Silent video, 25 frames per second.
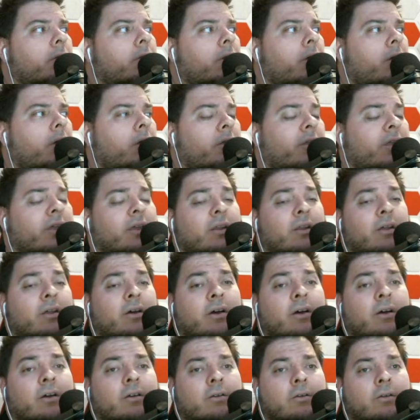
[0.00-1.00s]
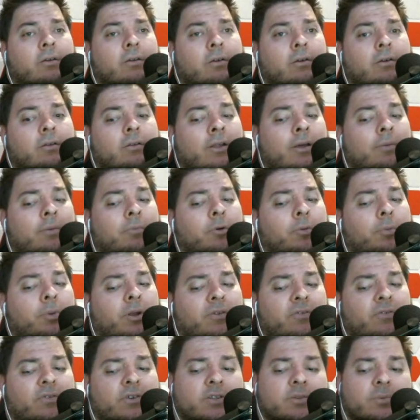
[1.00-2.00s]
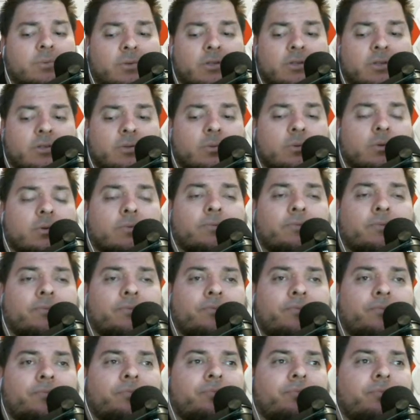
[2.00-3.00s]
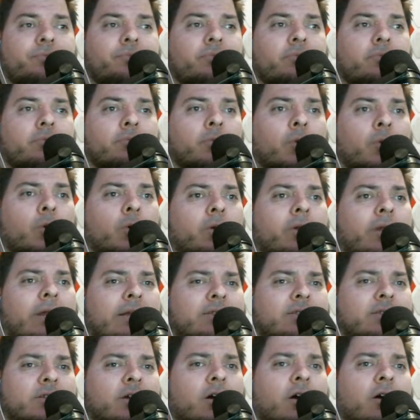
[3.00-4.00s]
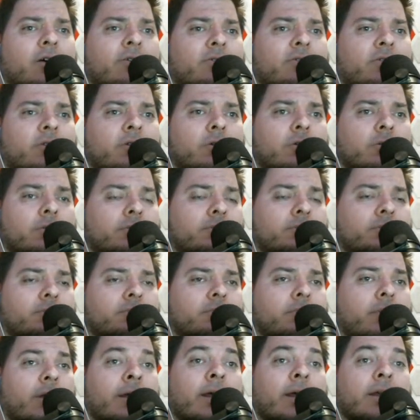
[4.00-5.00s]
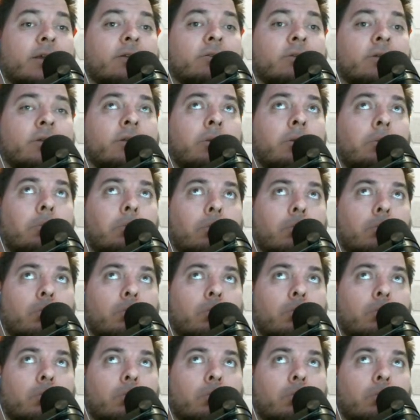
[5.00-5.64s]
I'll get a lot more benefits with this one. More days off, too. And actually,